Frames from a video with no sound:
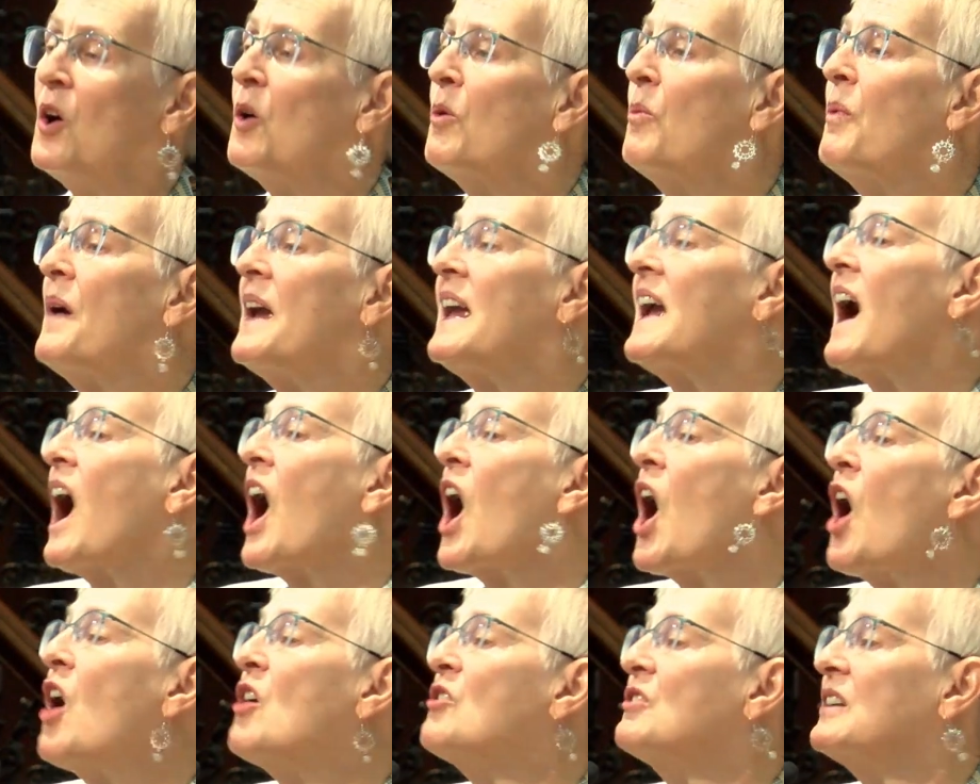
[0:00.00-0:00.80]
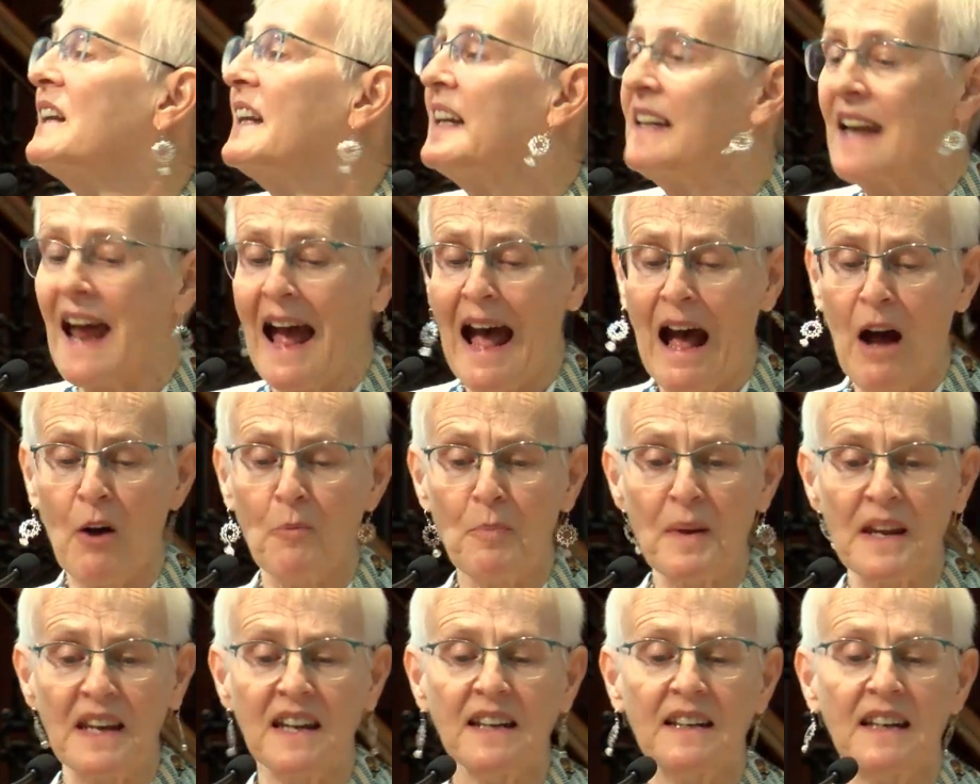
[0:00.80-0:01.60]
We are only now
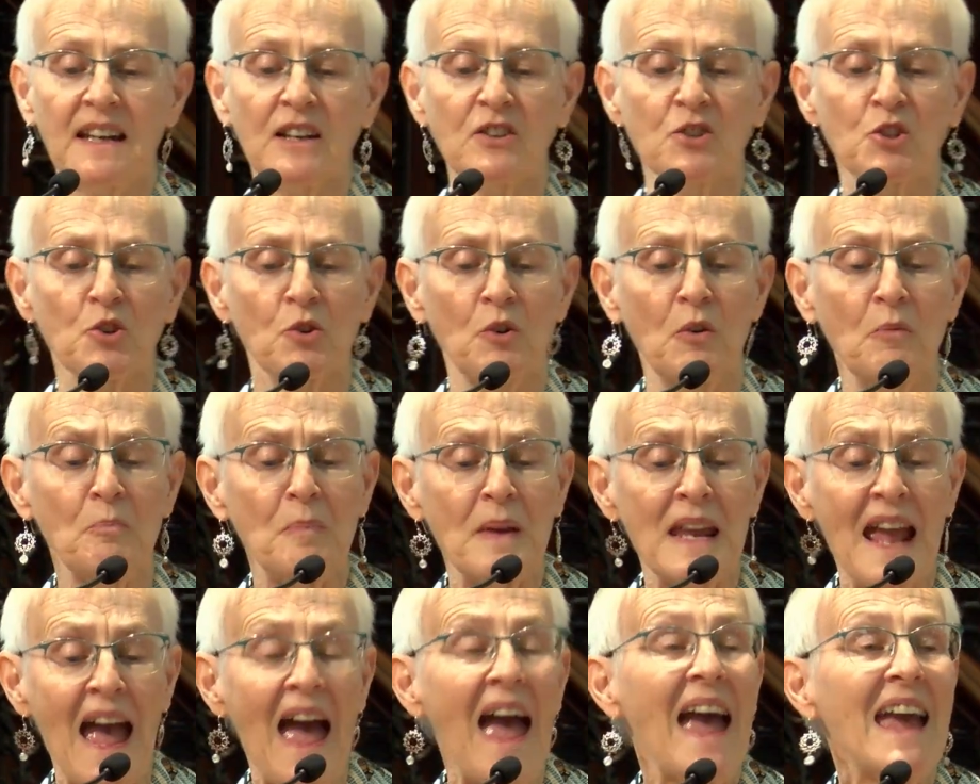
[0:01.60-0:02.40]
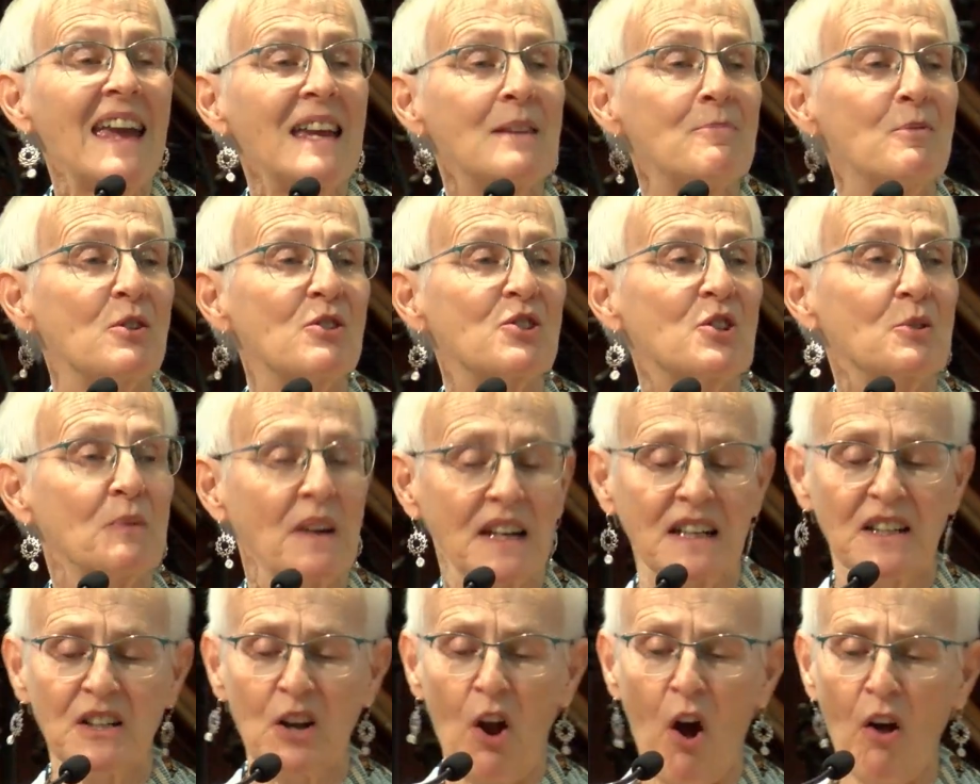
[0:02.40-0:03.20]
beginning to be able to
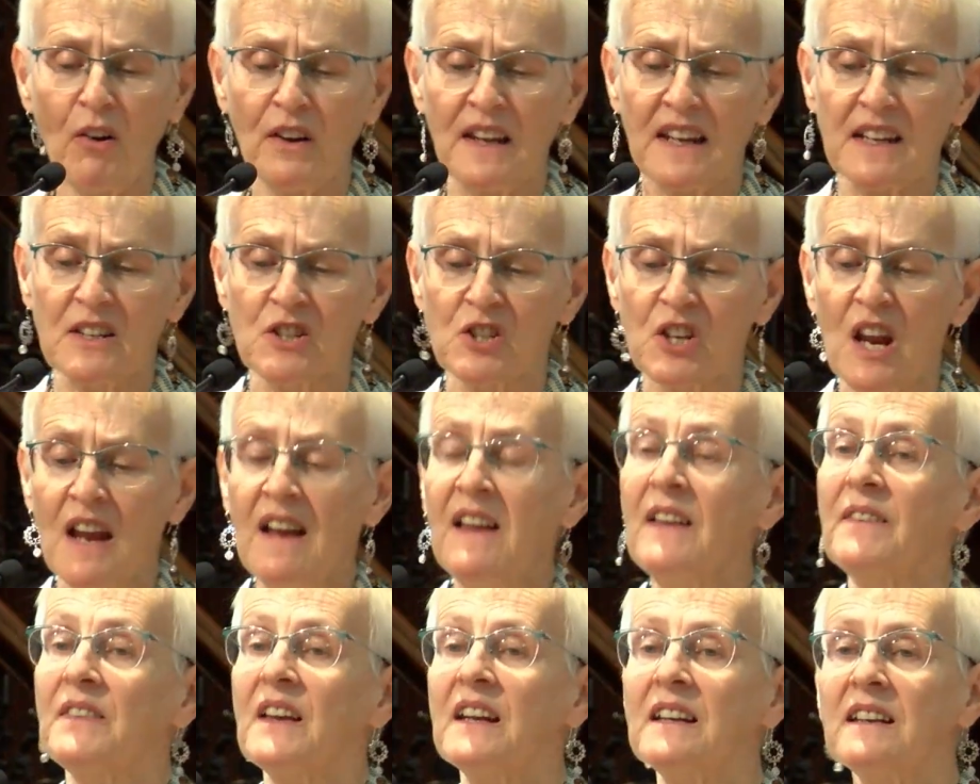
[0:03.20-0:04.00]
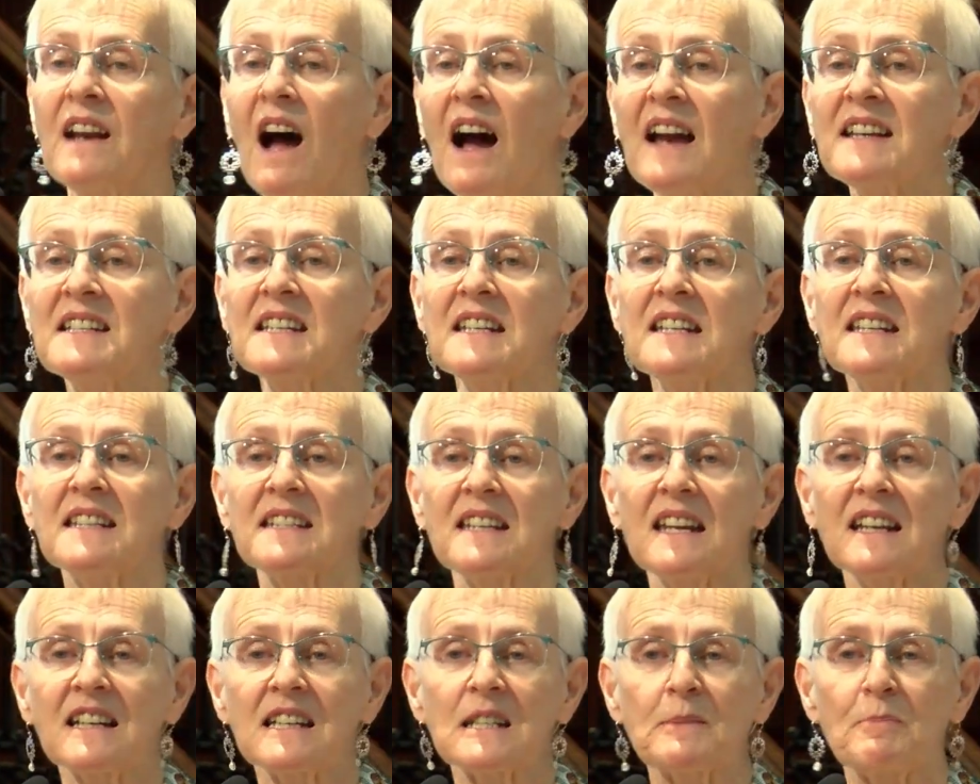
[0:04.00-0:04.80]
acknowledge that
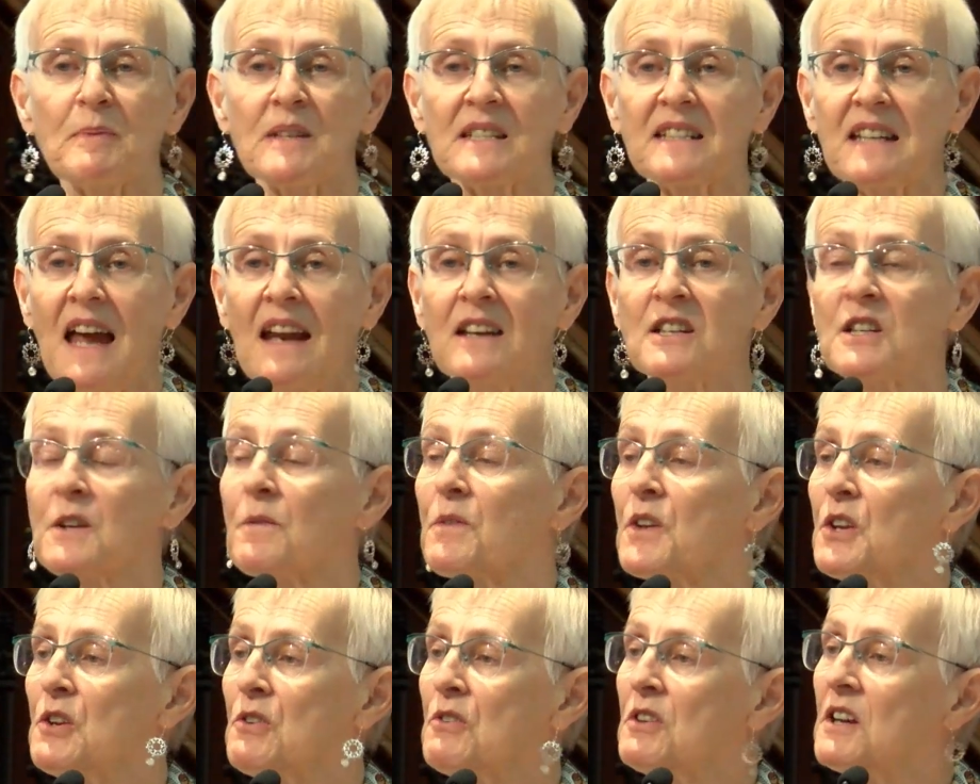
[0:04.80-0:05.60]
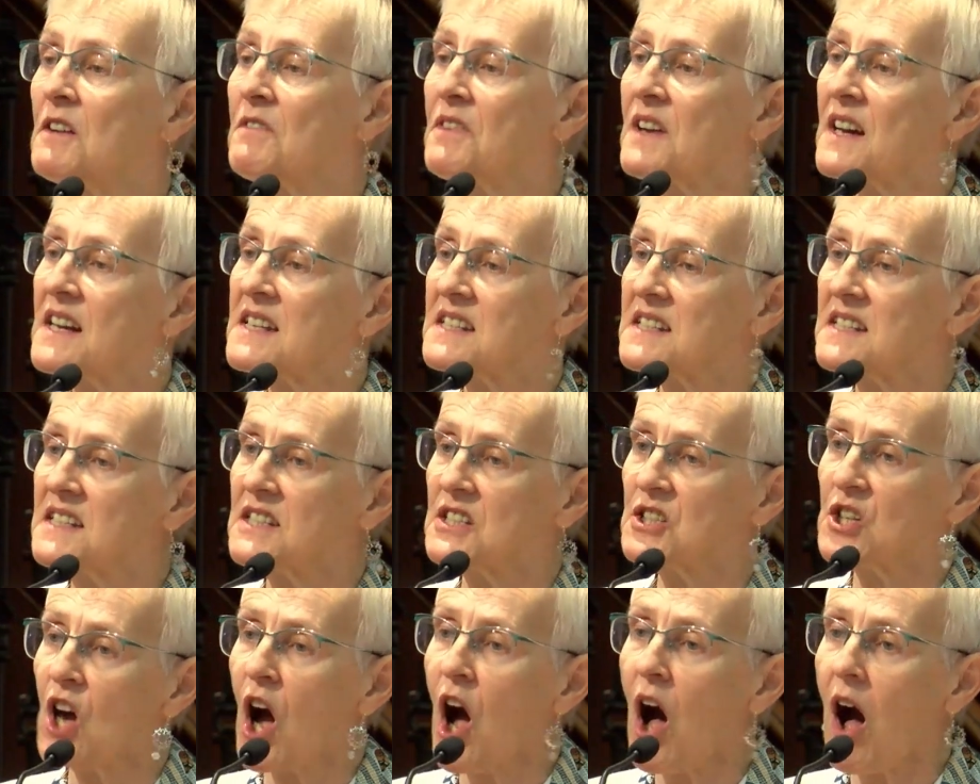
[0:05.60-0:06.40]
96% of the universe is
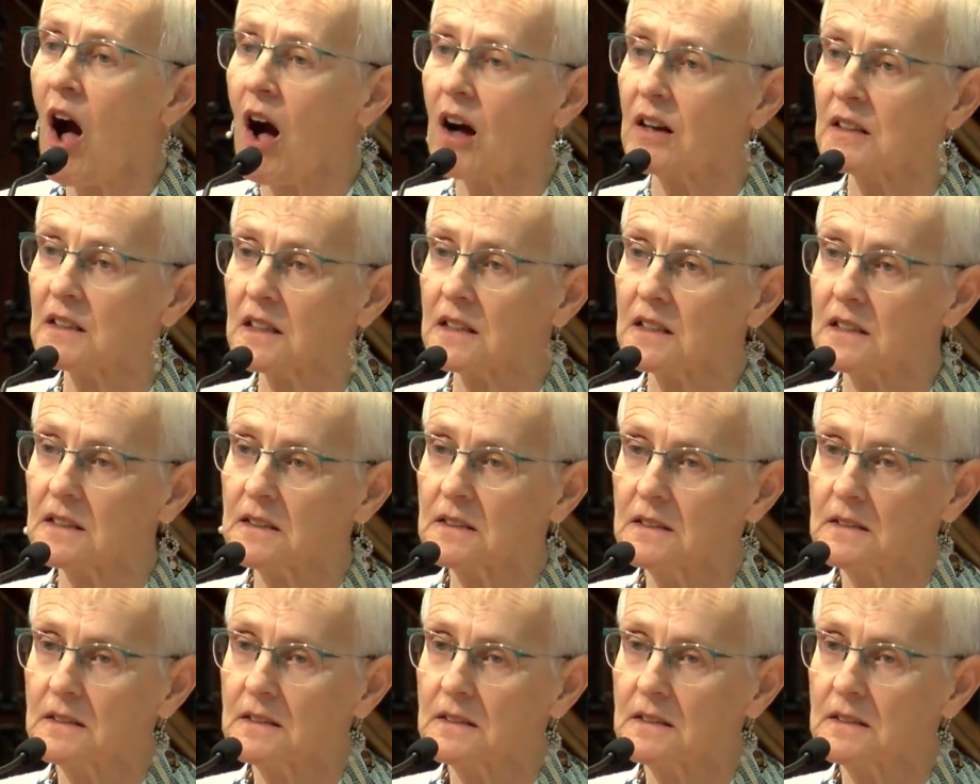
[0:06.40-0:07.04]
dark.